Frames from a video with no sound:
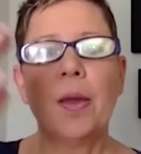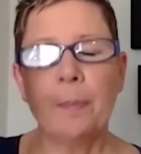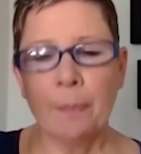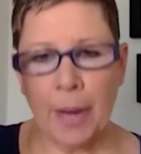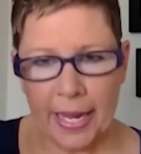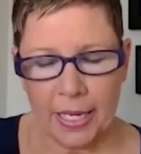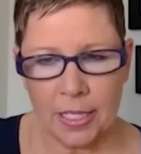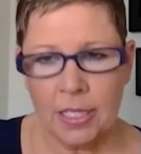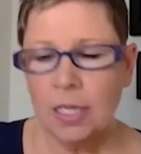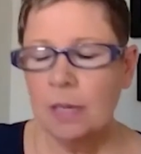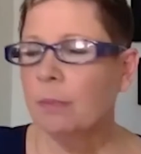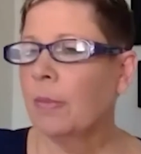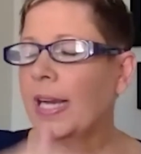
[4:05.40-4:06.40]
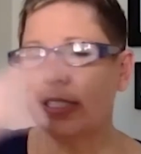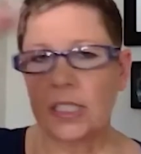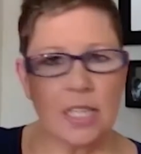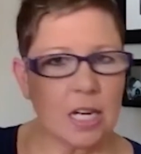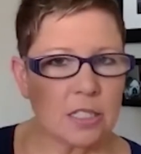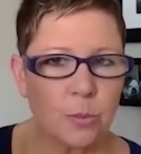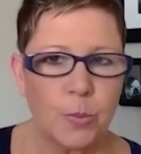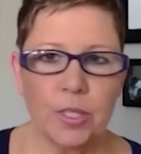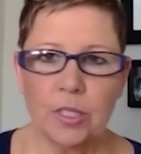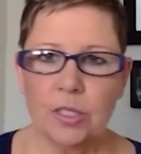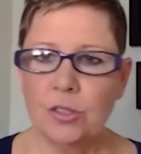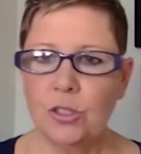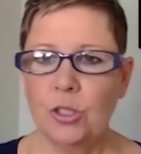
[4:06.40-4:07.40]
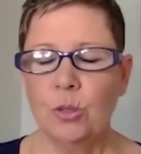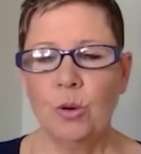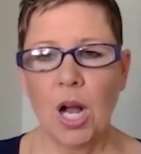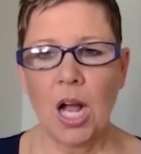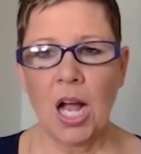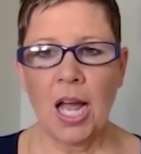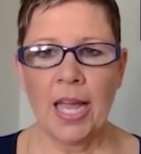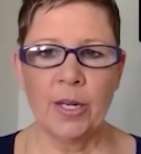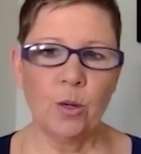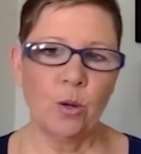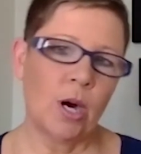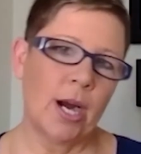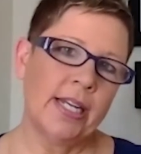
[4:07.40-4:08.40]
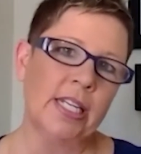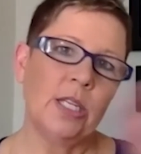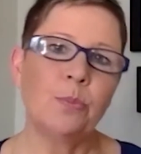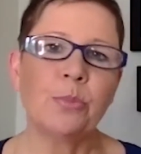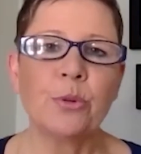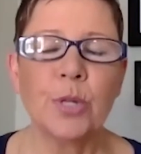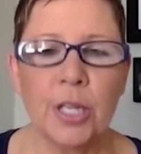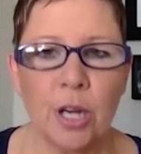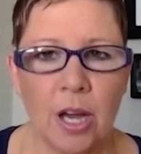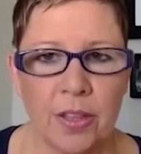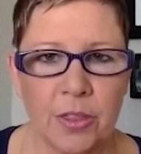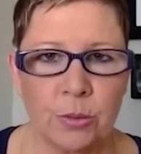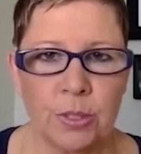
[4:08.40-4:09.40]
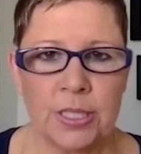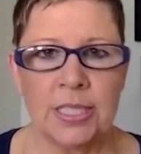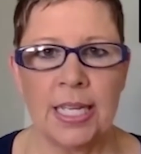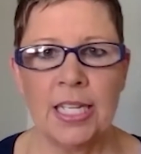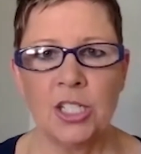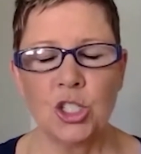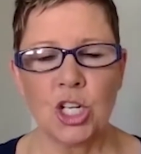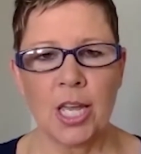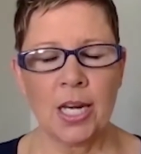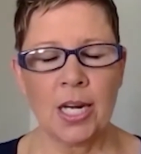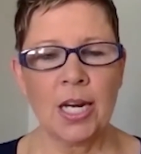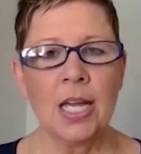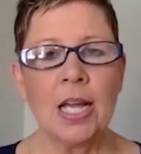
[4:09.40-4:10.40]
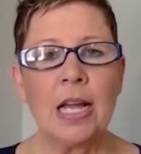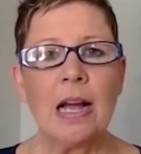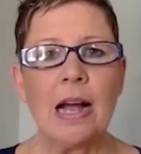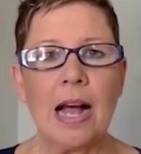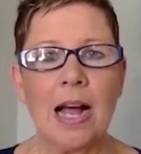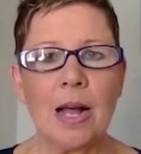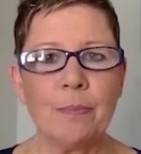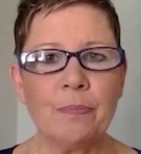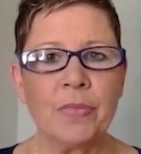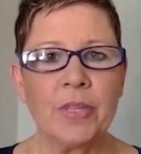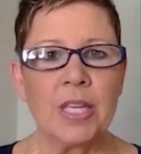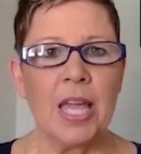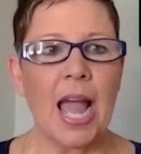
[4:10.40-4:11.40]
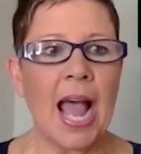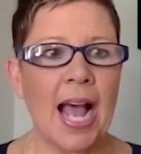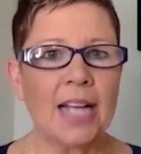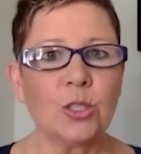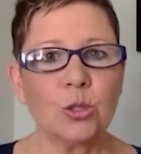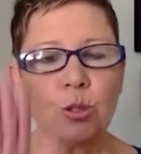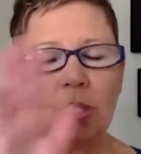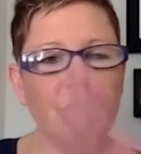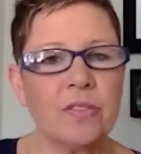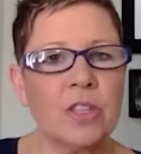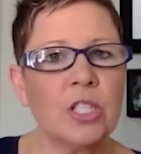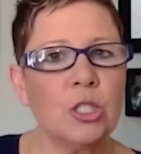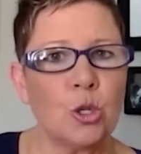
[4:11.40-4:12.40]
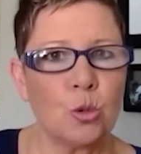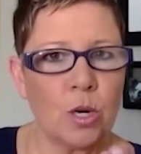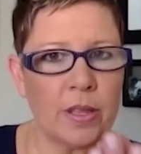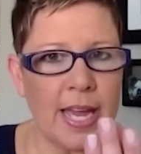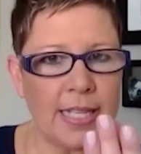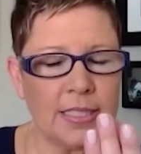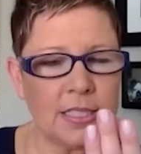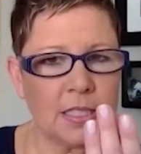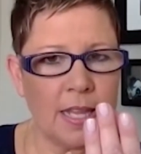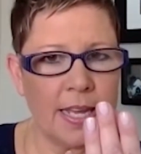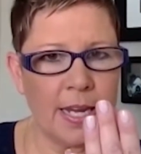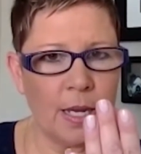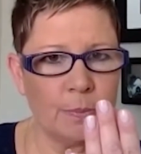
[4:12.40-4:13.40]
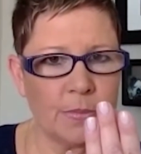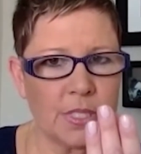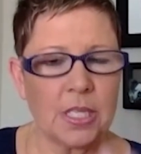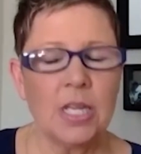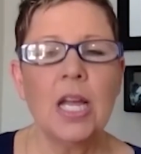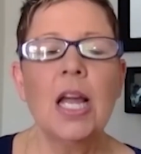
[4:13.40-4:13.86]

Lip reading: my deductible is too high or I need pre-authorization as sort of the door that slams.